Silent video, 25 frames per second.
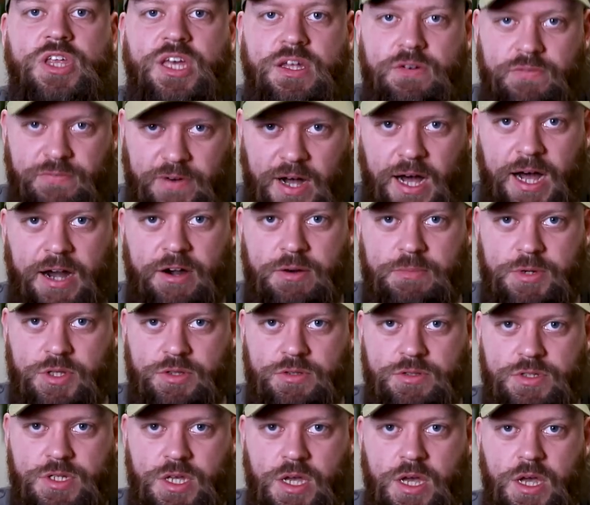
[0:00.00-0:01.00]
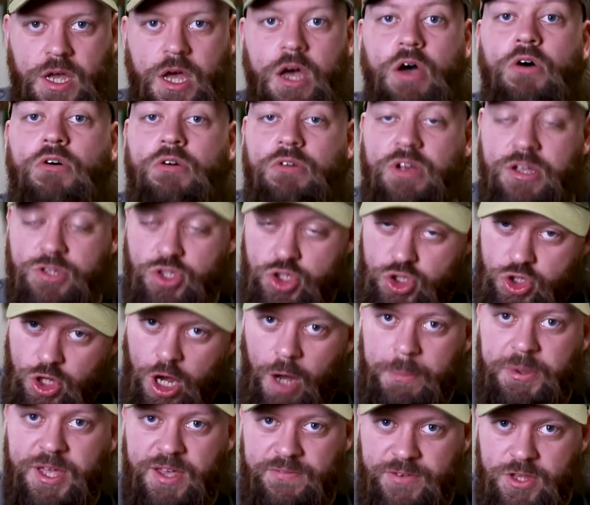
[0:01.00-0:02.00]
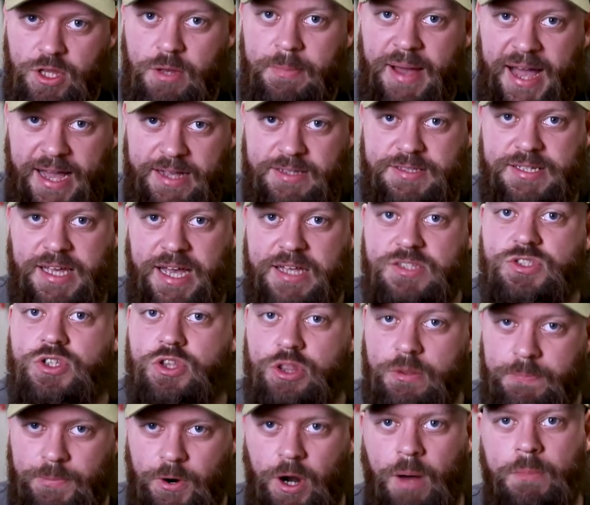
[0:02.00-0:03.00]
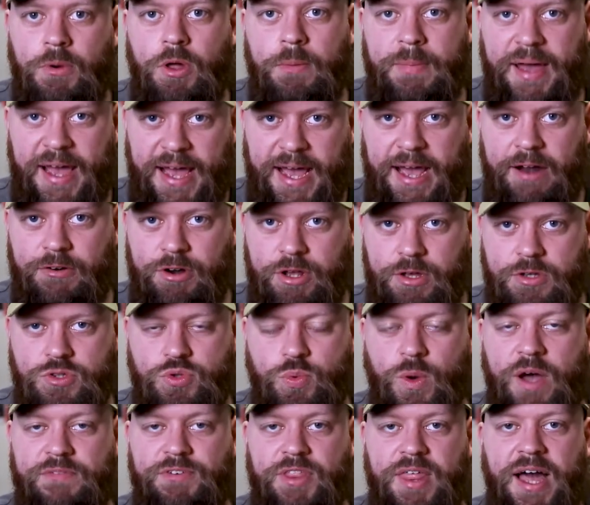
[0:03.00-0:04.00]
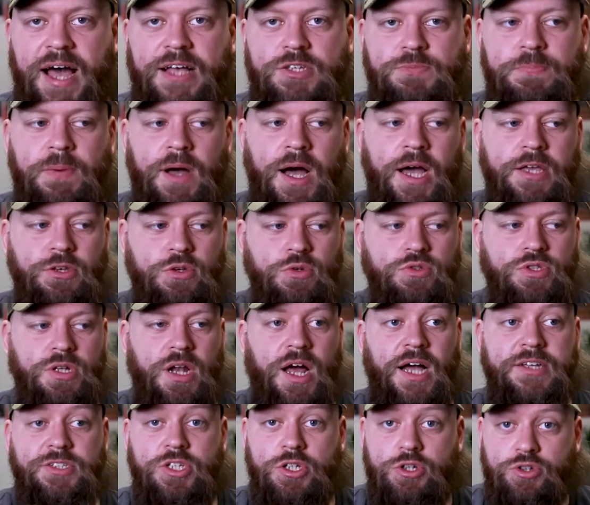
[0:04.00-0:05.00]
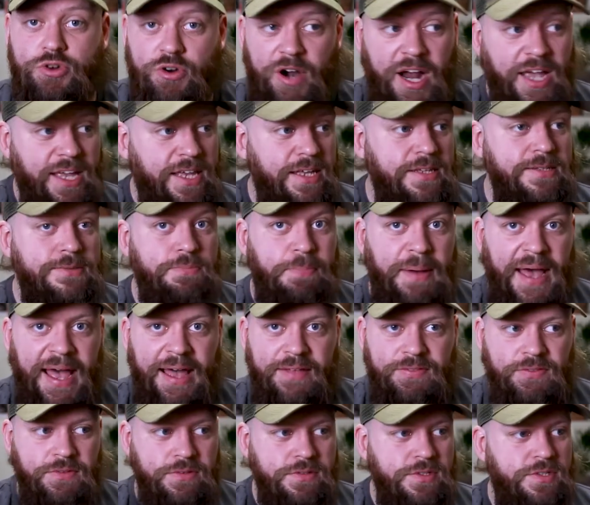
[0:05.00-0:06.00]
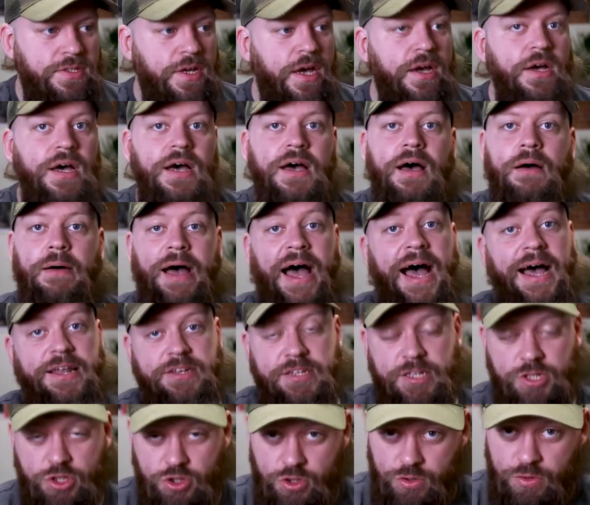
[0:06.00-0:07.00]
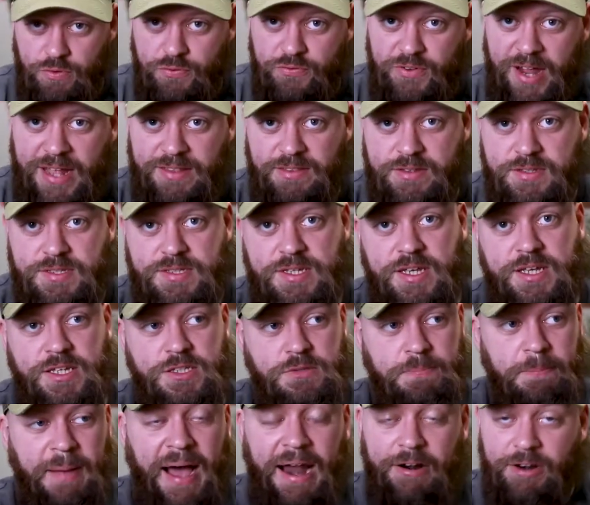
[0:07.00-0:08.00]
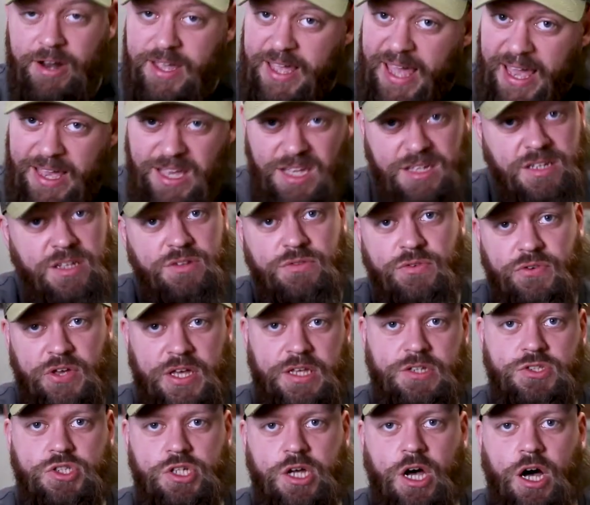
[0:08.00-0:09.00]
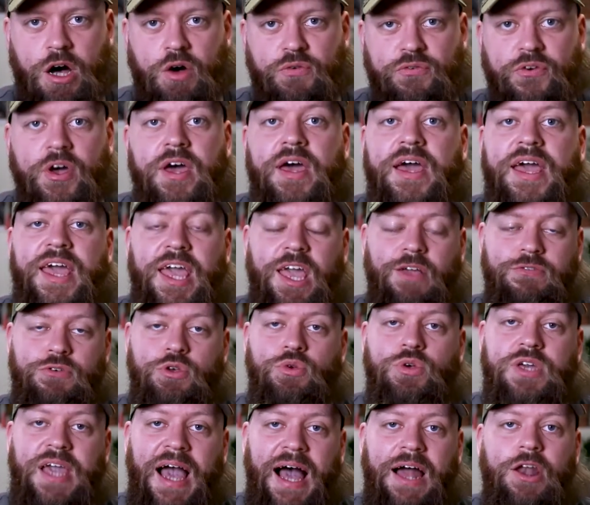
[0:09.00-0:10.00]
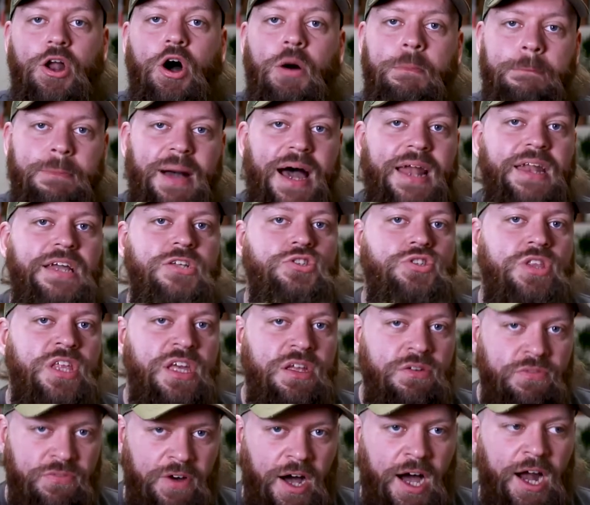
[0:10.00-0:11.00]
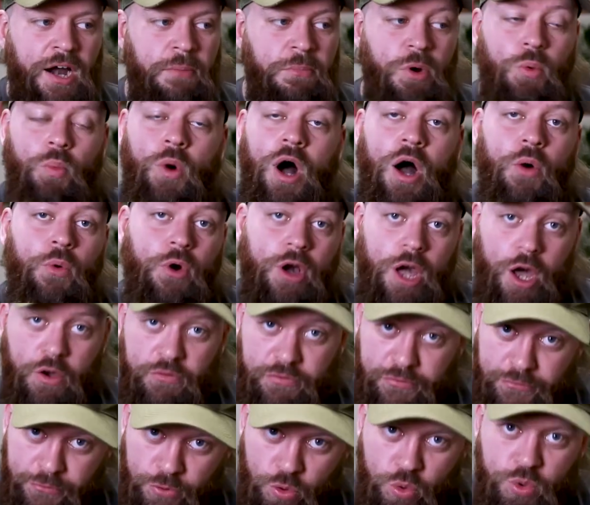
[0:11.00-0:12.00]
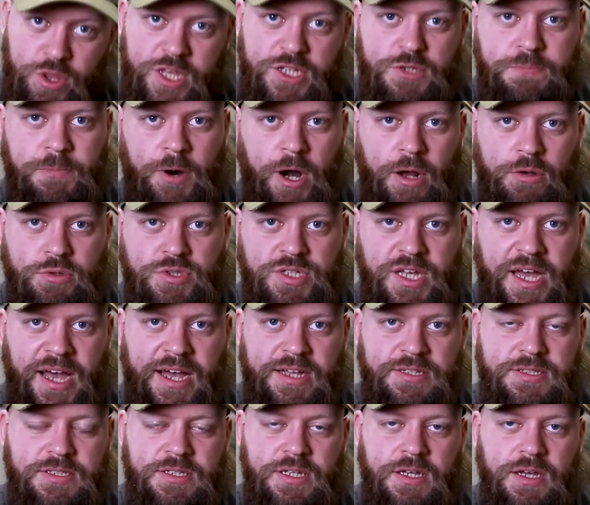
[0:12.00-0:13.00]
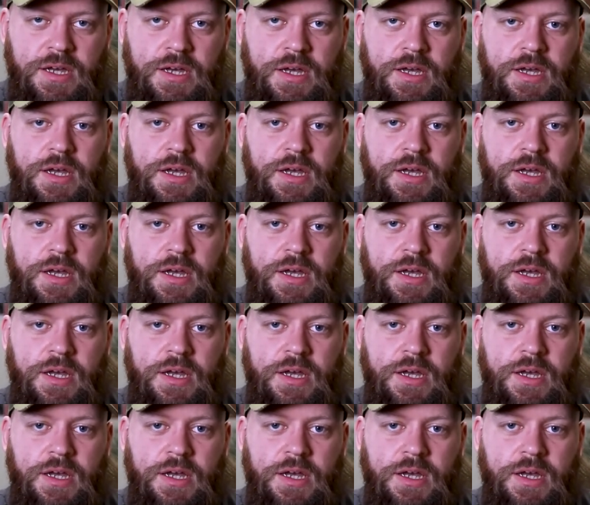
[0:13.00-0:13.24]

the environment stop giving them access to the problem areas, whether that's by utilizing crates, pens, adding new fences, barricading things off. If you cannot manage the environment while we're going through this process,